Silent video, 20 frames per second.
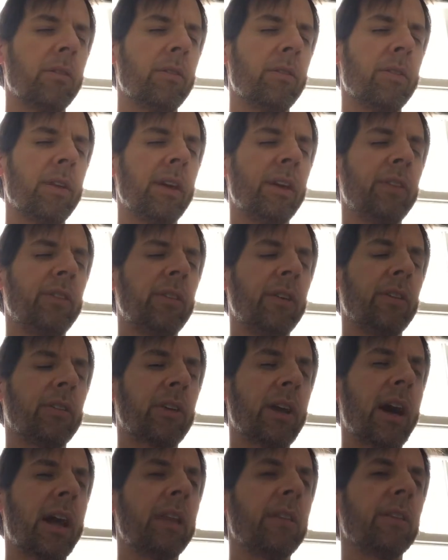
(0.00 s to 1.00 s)
this is
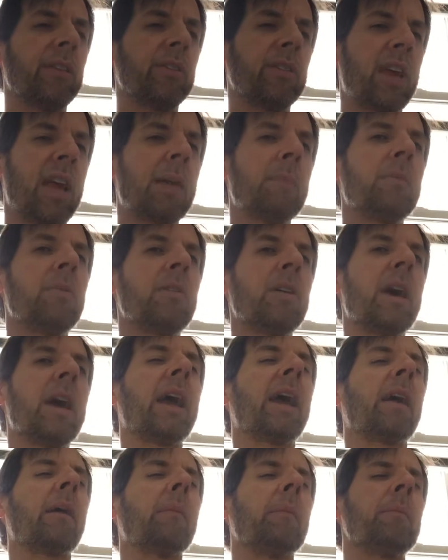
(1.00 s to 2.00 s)
kind of the same
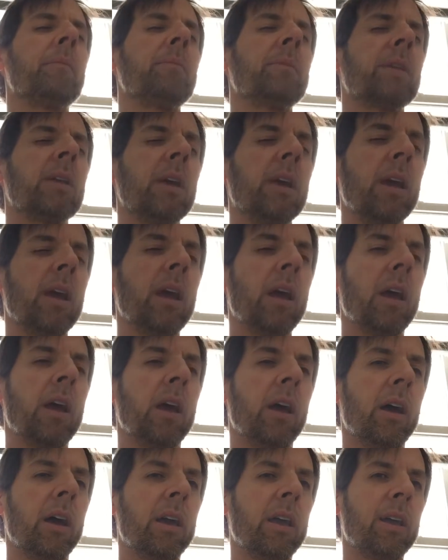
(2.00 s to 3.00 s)
thing.
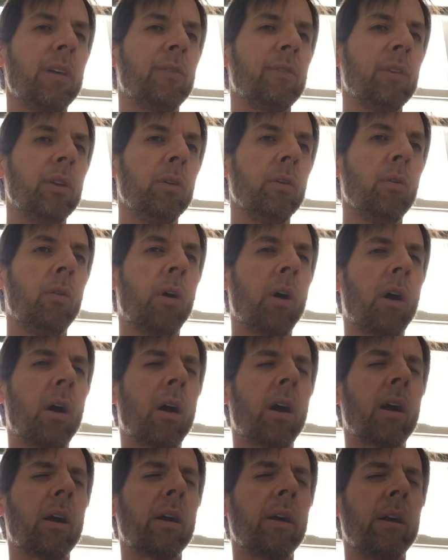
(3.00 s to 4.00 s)
If you
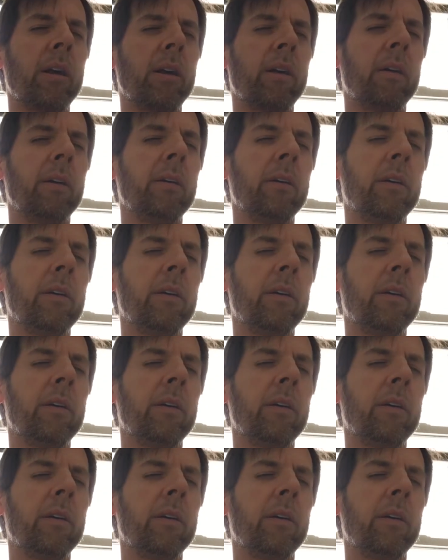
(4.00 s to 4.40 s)
are